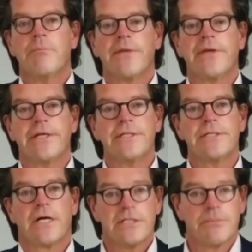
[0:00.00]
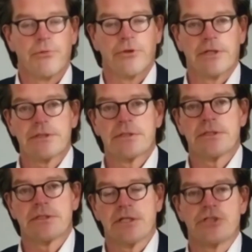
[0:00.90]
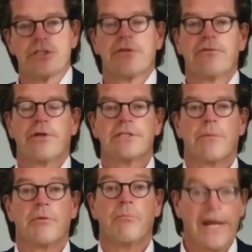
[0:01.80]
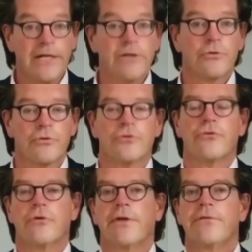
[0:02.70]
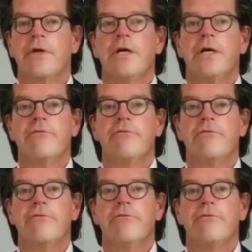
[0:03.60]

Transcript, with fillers: But there is other products such as, for example, microcontrollers,